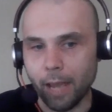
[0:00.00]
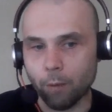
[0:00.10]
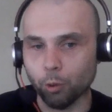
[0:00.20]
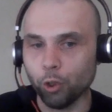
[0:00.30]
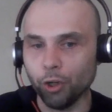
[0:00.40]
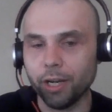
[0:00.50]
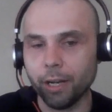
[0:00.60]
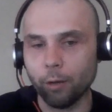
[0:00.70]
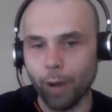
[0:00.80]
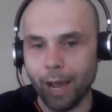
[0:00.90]
and we're
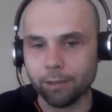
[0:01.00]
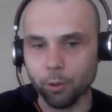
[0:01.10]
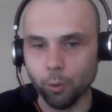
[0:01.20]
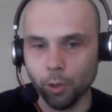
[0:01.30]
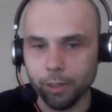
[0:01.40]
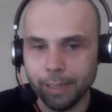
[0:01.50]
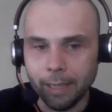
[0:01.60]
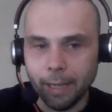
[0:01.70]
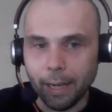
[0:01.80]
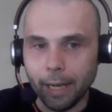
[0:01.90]
looking at RAS score,
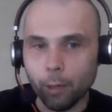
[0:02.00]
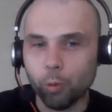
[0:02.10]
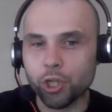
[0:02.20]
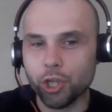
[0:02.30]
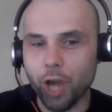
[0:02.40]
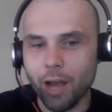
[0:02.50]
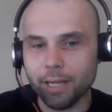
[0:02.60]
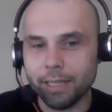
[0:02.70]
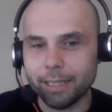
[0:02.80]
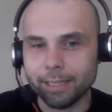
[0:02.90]
it was
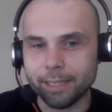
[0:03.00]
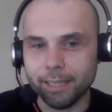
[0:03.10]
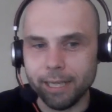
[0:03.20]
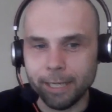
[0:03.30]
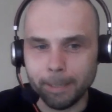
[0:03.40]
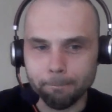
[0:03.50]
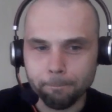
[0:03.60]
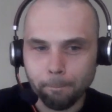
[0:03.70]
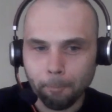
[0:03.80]
shocking to see